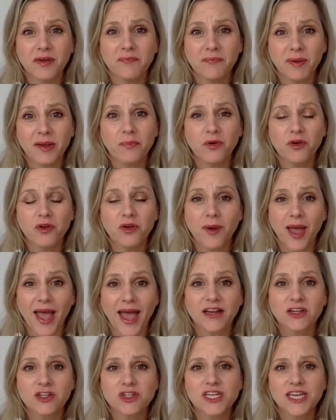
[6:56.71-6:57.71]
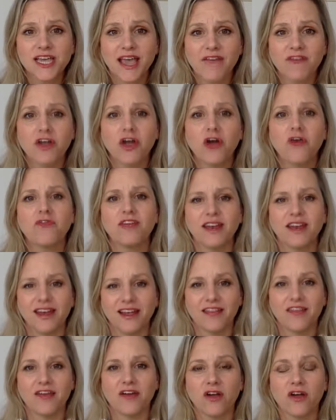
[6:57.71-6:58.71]
people who actually have COVID
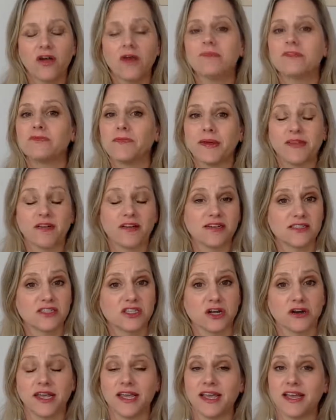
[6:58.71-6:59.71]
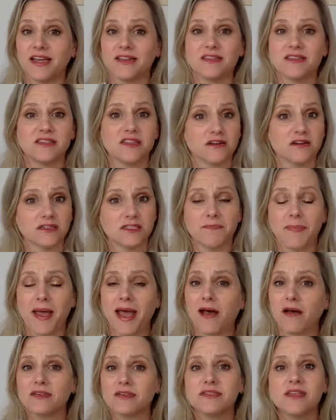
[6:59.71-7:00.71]
in their homes, whether it's their kids, their
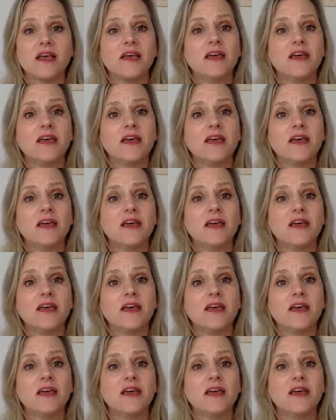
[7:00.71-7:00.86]
spouse,